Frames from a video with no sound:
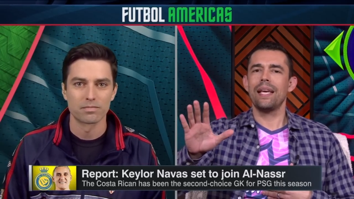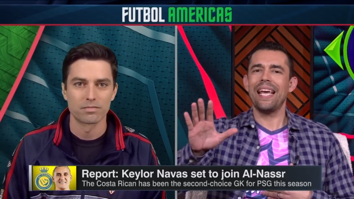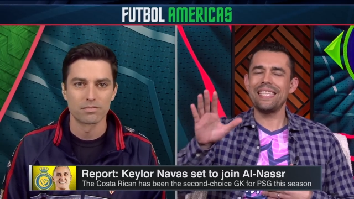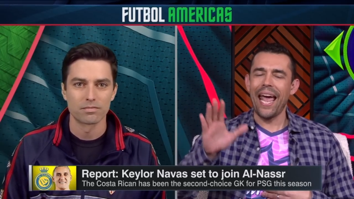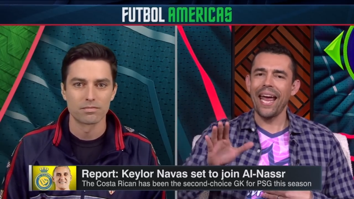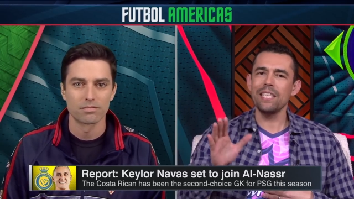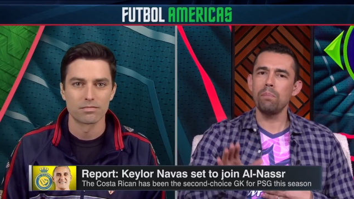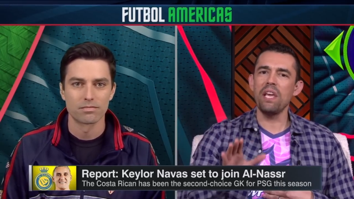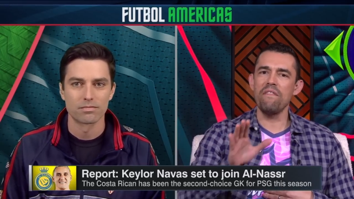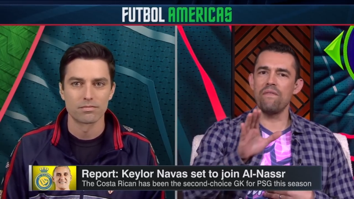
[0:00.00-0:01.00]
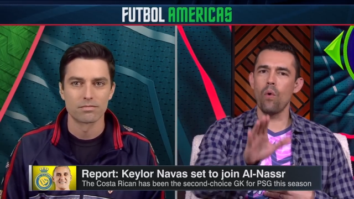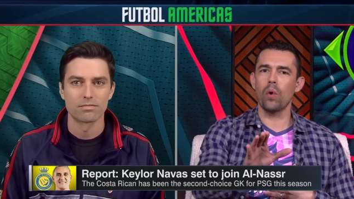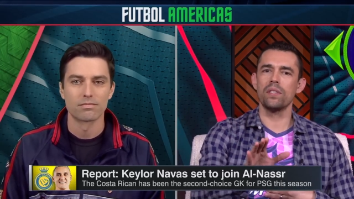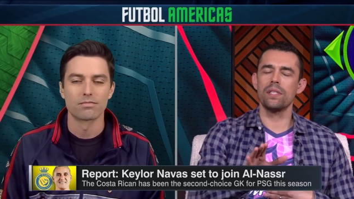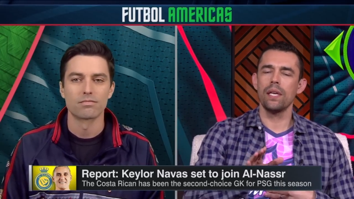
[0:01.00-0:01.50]
Speaker 1: his hand is being
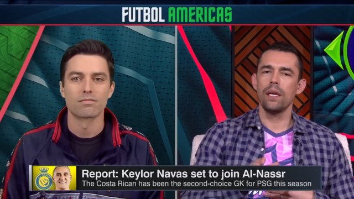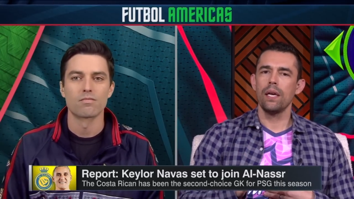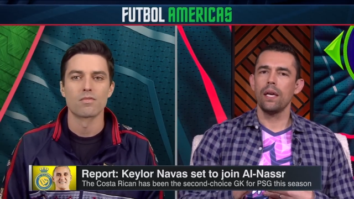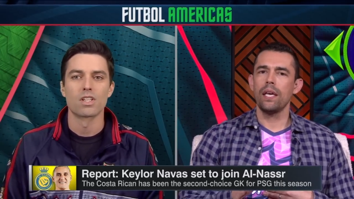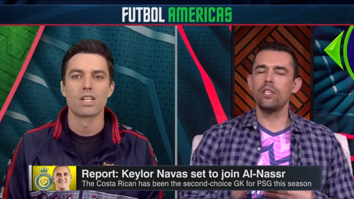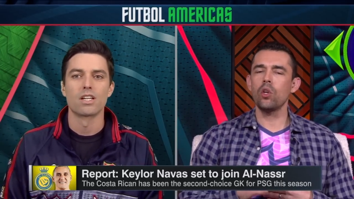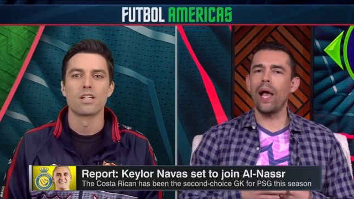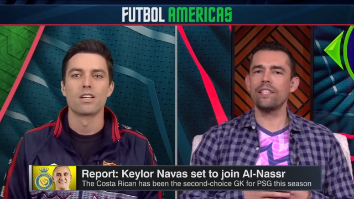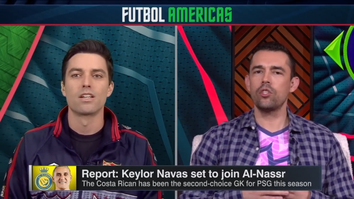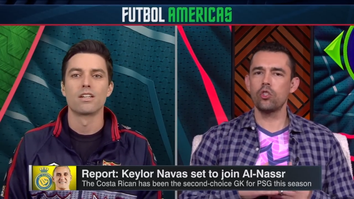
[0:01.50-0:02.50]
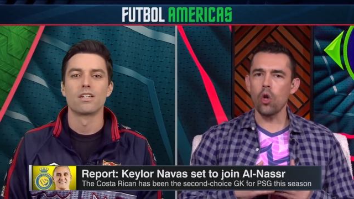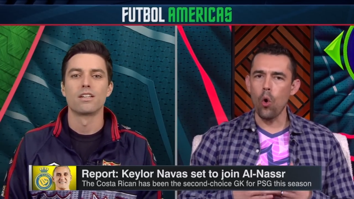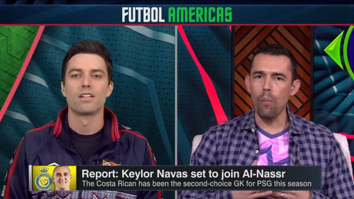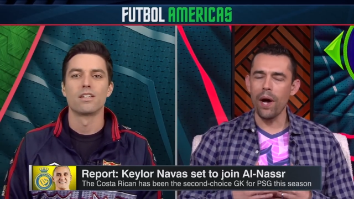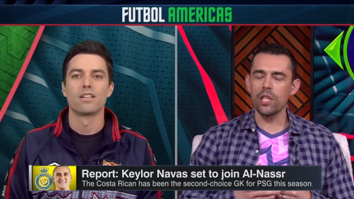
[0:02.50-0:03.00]
forced. He still has so
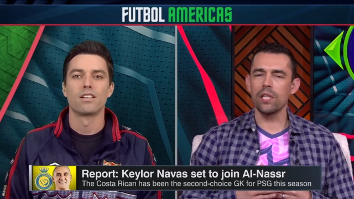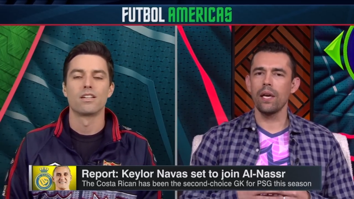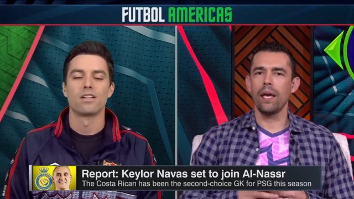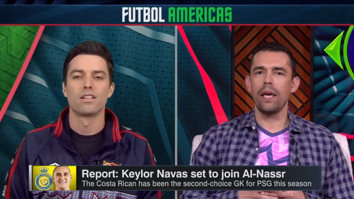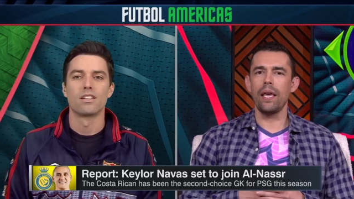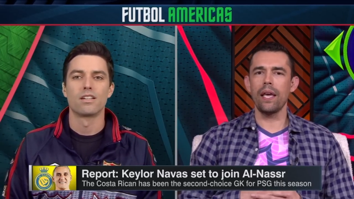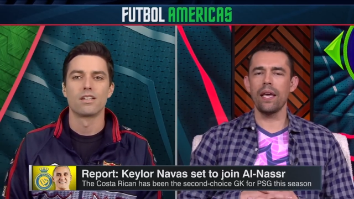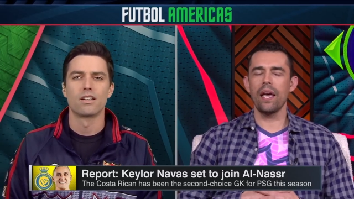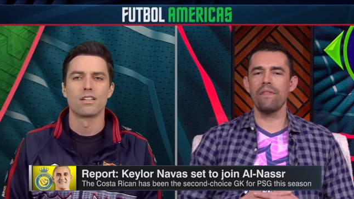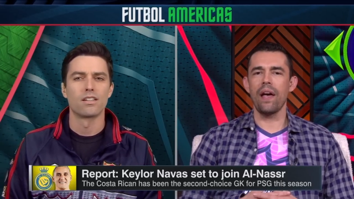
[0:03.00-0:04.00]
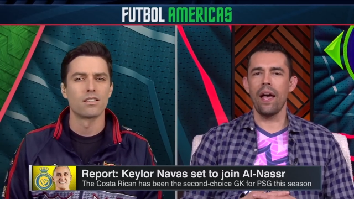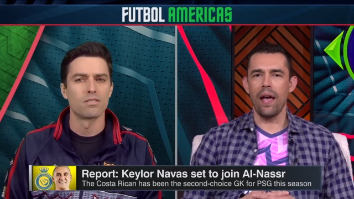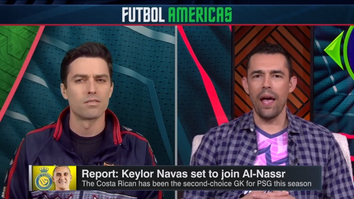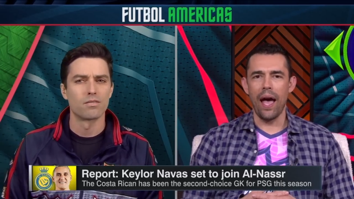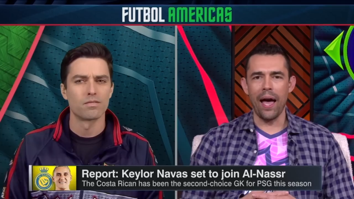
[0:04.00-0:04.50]
much he can give
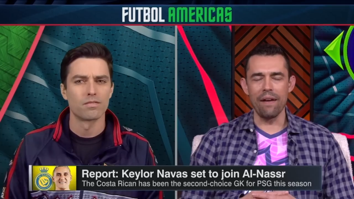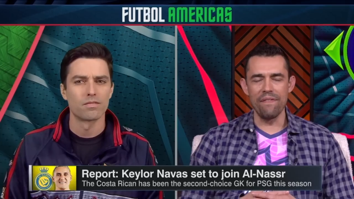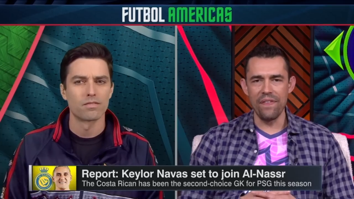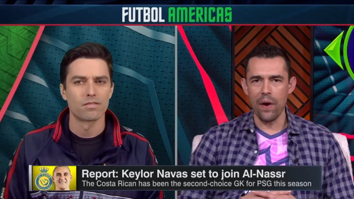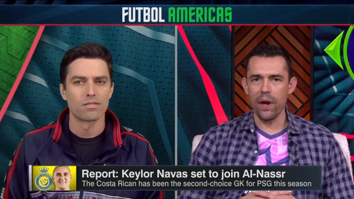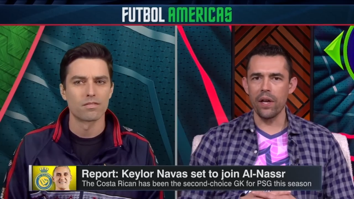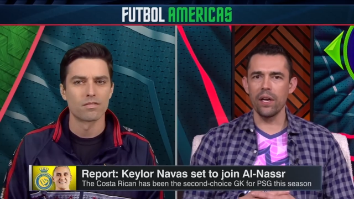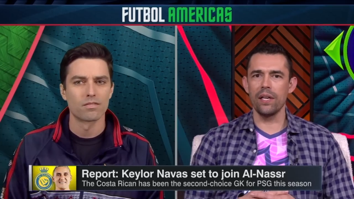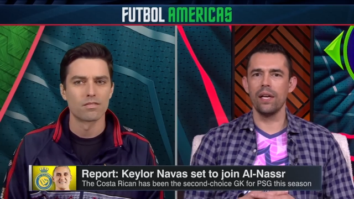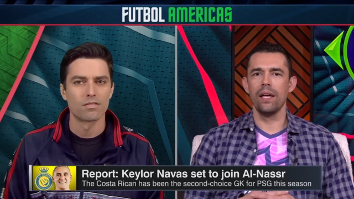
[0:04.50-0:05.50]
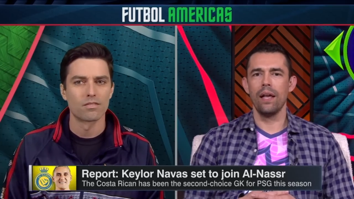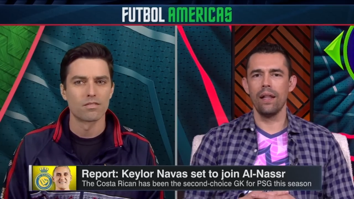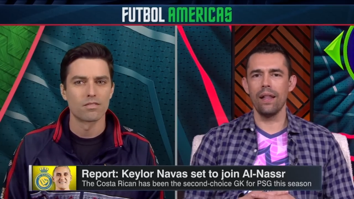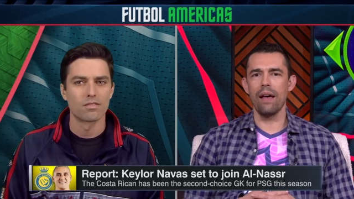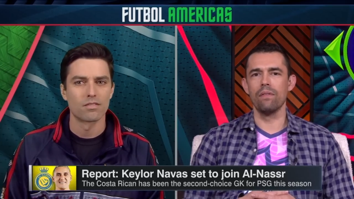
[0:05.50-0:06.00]
at a very good
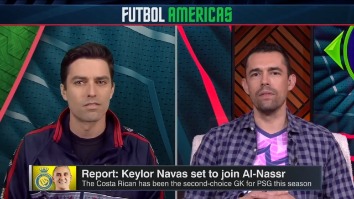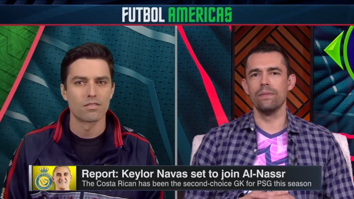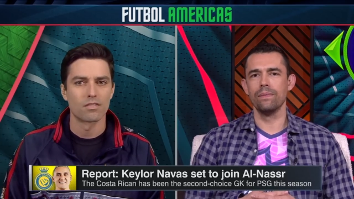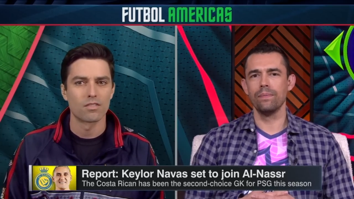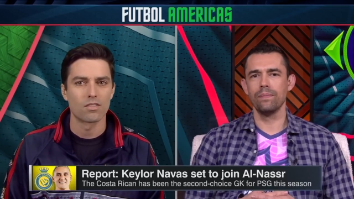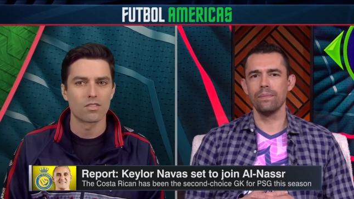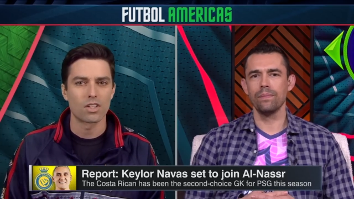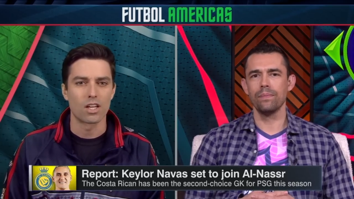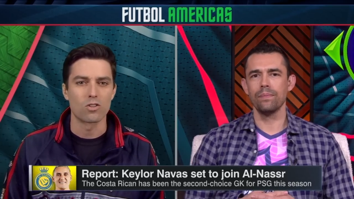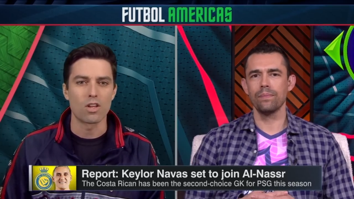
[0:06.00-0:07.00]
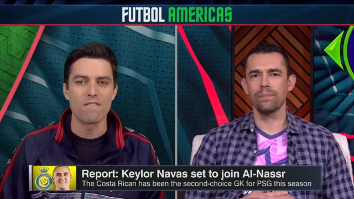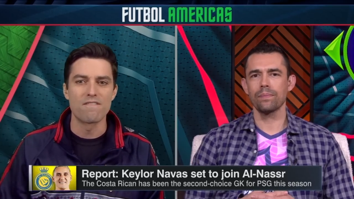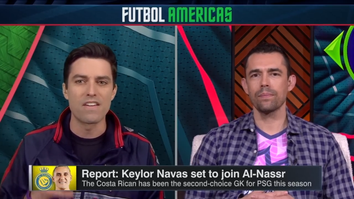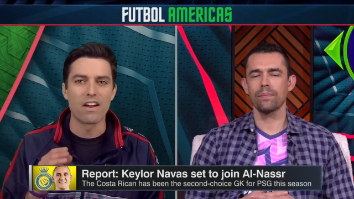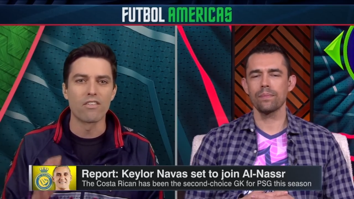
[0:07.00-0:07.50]
Speaker 2: level. Okay, you say
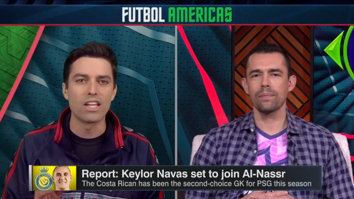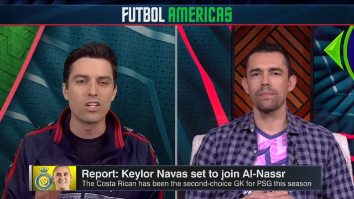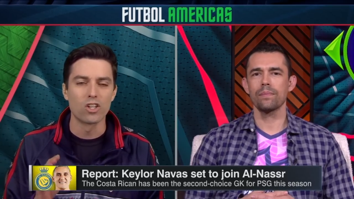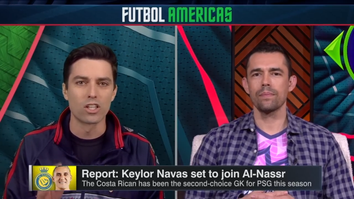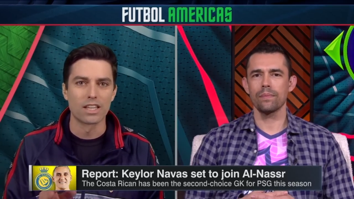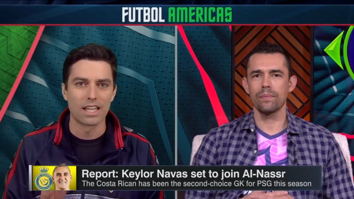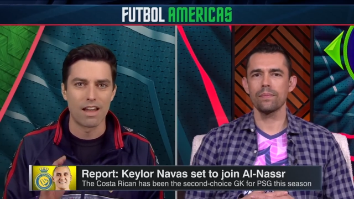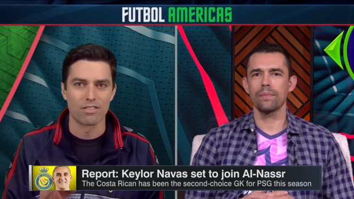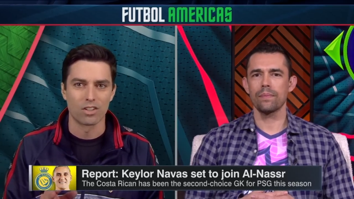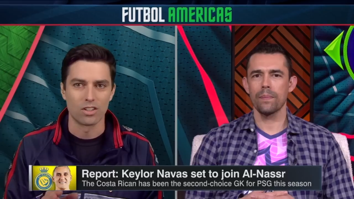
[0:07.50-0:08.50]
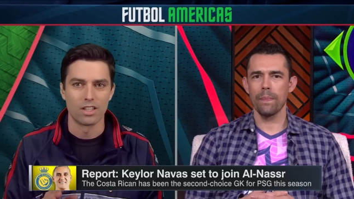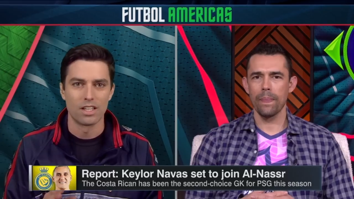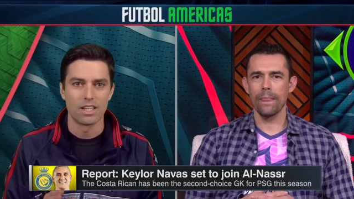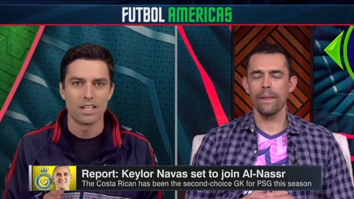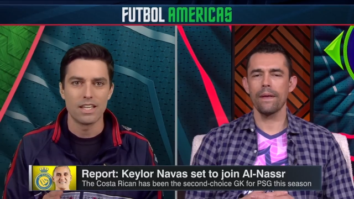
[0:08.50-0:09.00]
very good level.
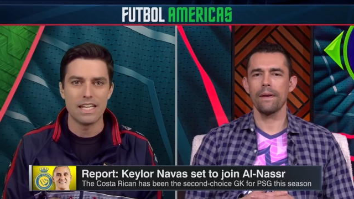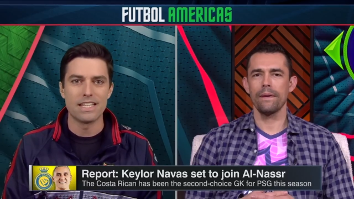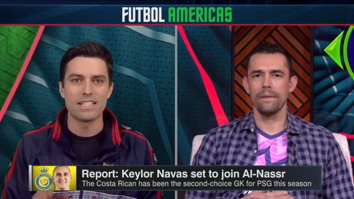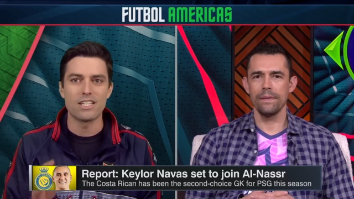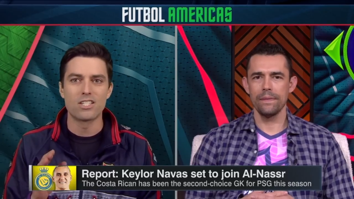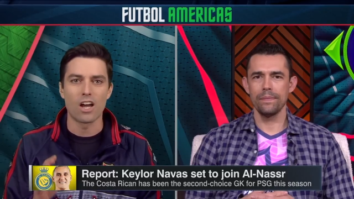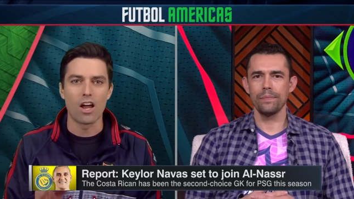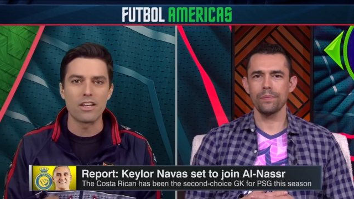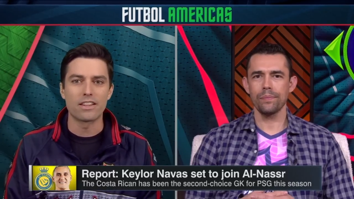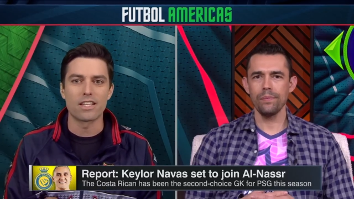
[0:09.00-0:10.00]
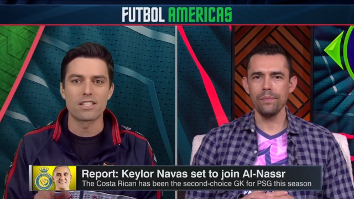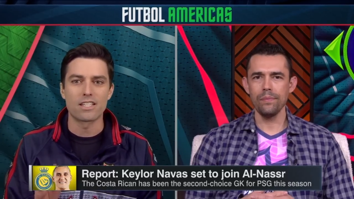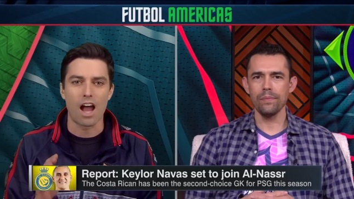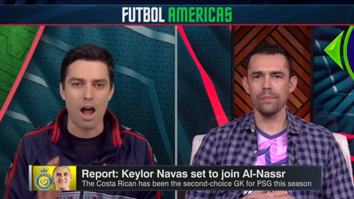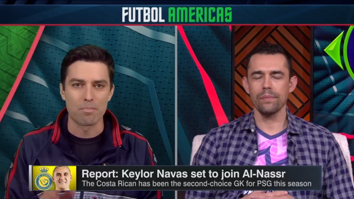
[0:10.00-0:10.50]
Is he done at the
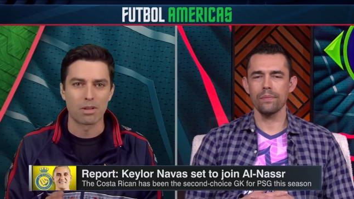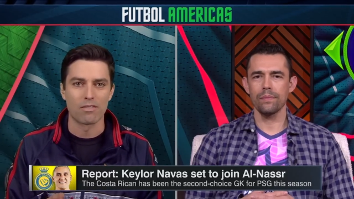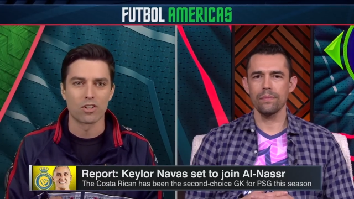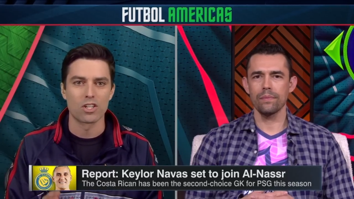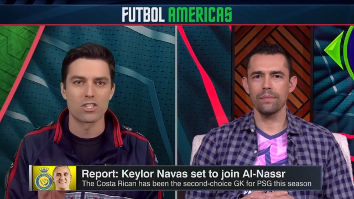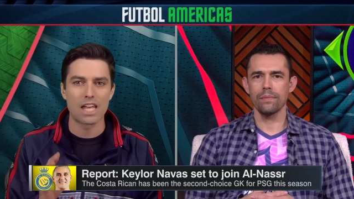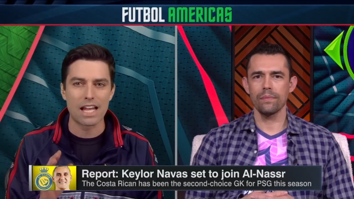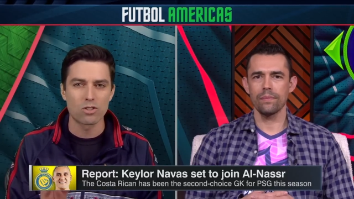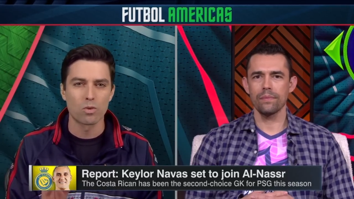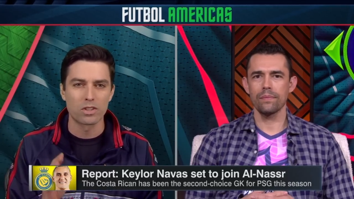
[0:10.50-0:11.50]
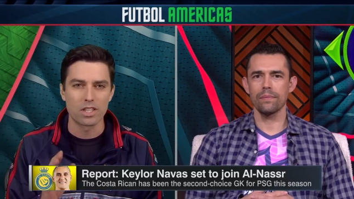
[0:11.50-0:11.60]
top level? Because that's what